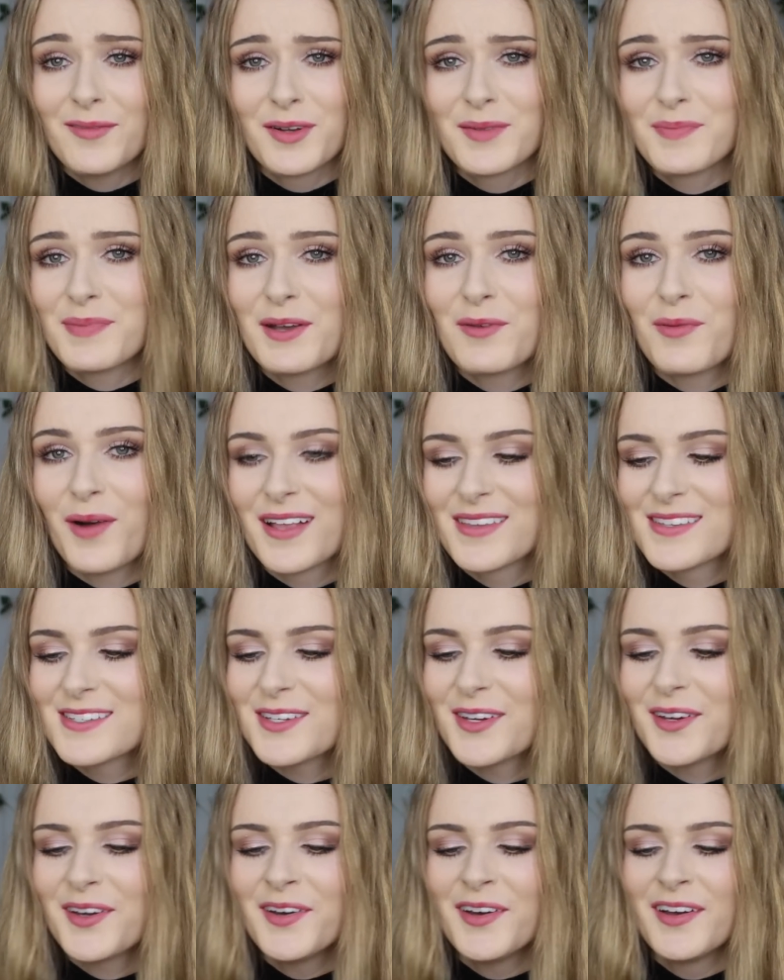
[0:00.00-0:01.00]
it would be 1
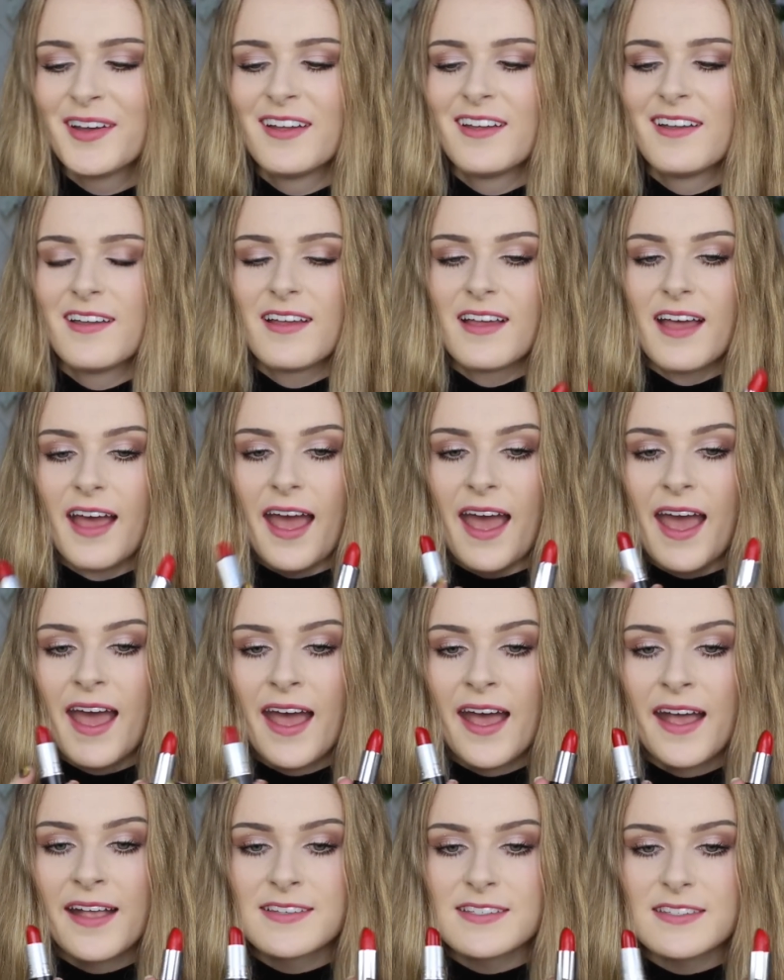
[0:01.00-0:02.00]
2
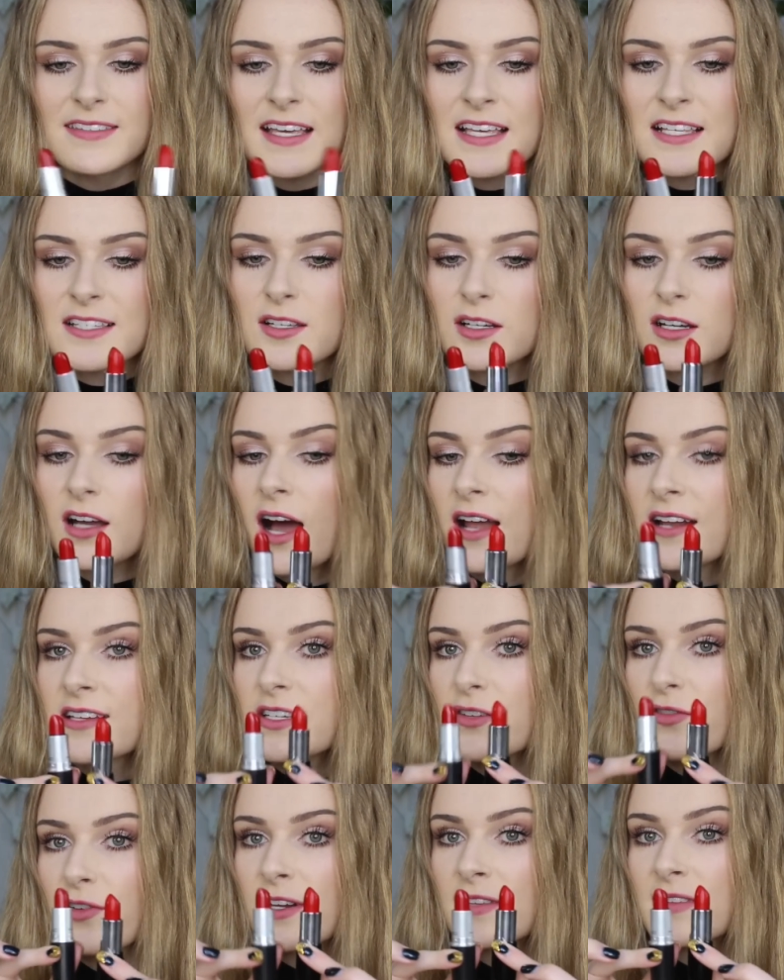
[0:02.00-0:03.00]
and these look kind
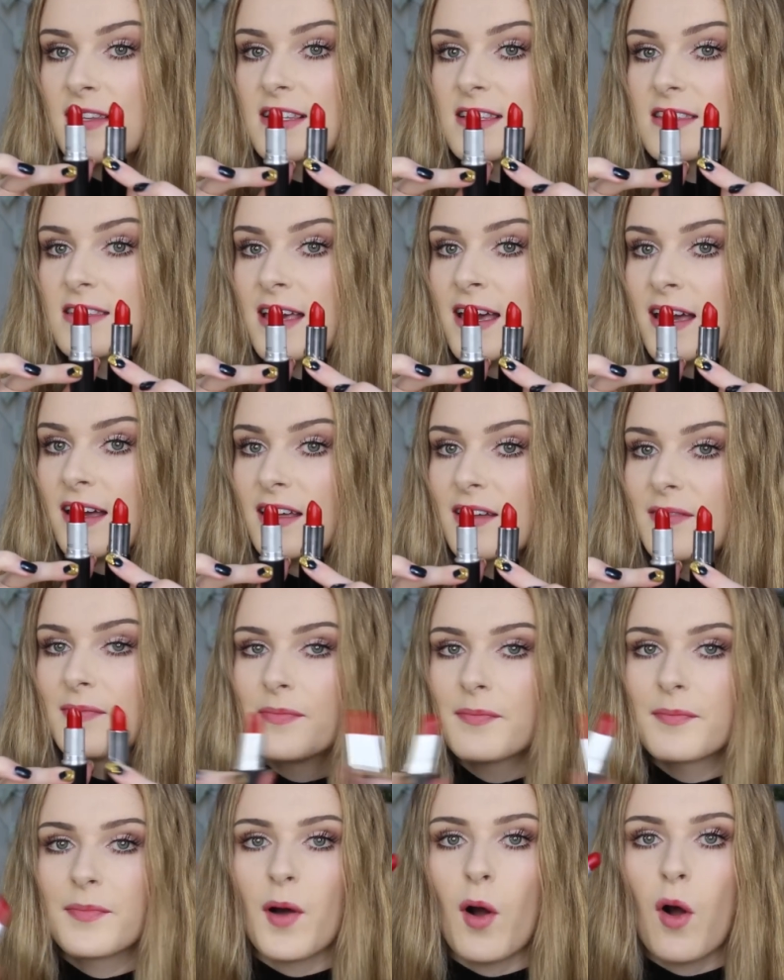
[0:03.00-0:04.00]
of different in the stick,
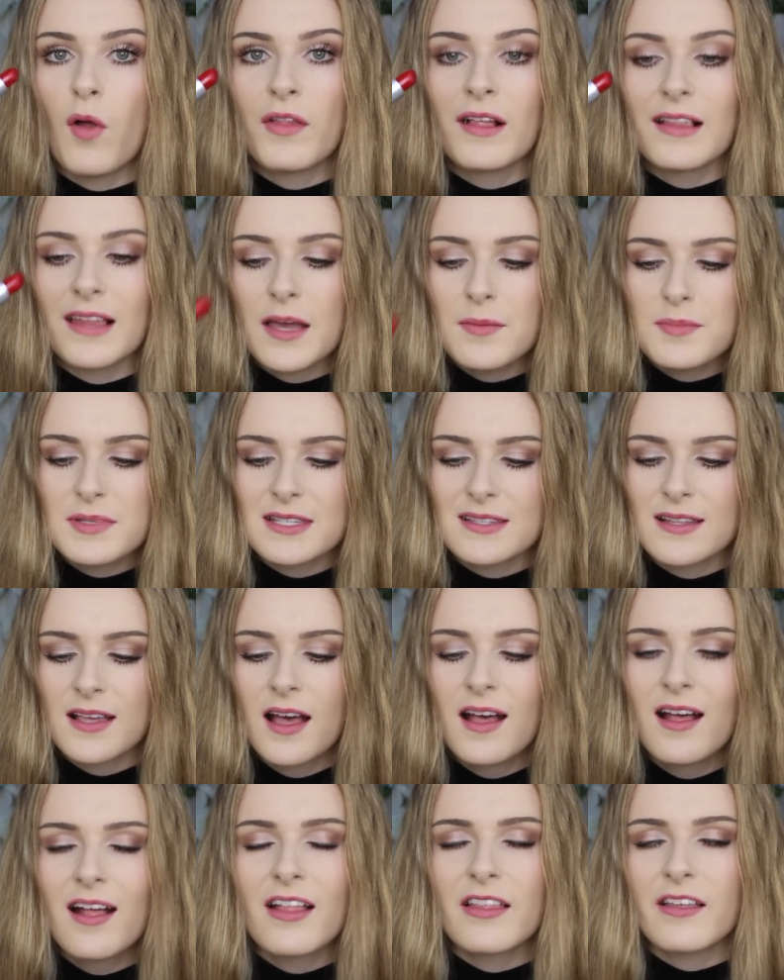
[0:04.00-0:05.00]
but on the lips,
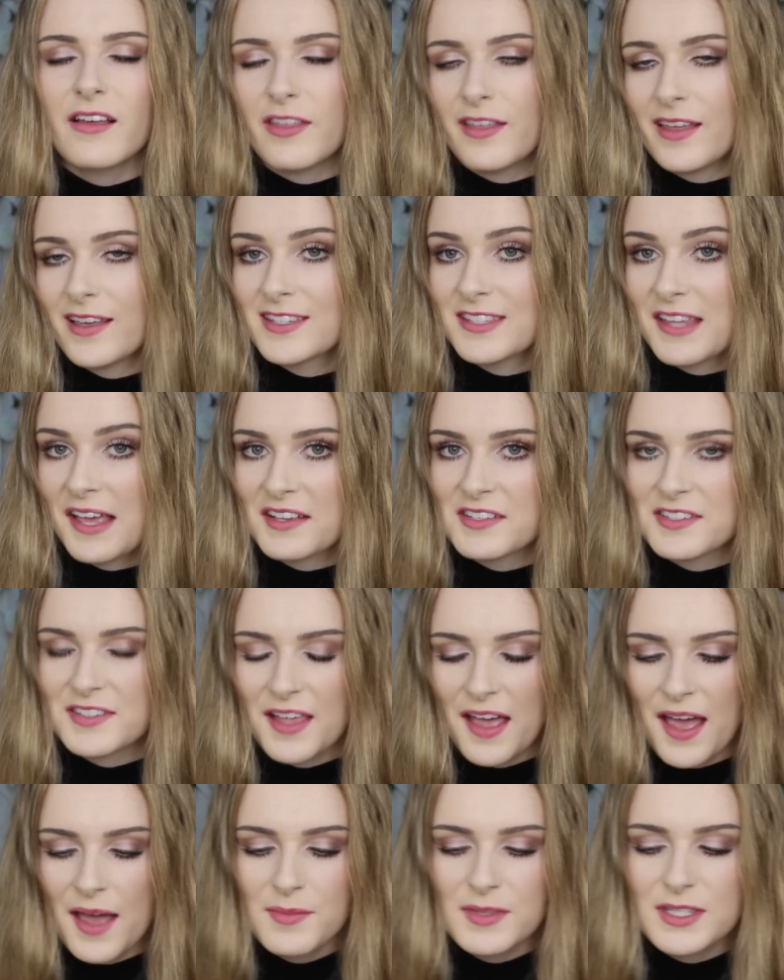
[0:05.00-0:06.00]
they're the exact
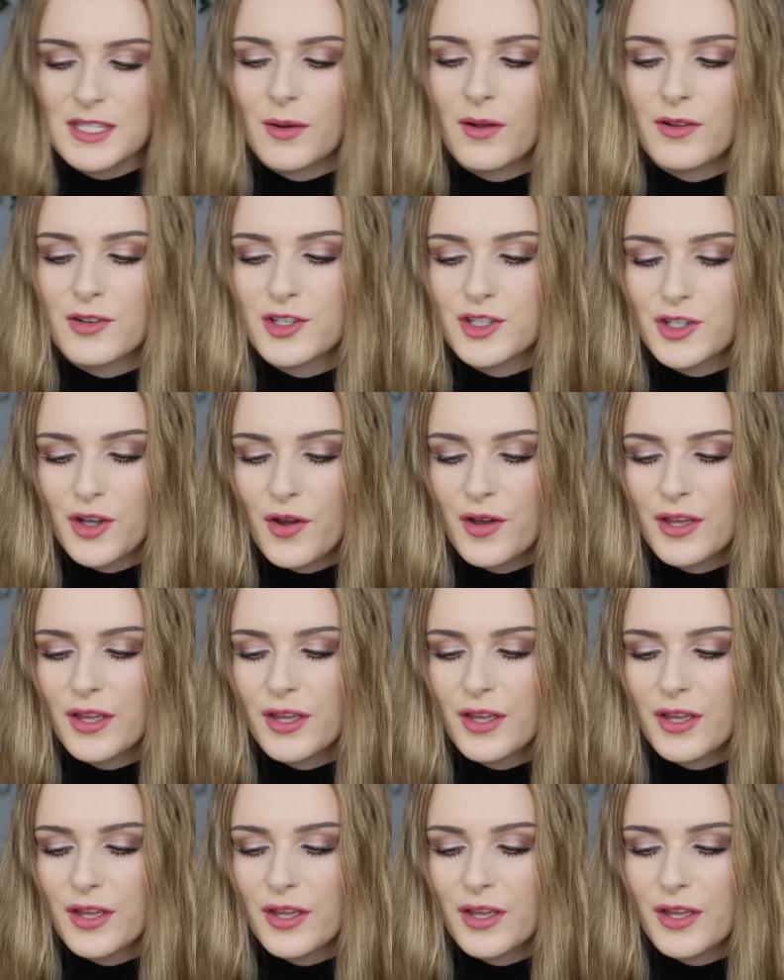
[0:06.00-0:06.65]
same, so I'll show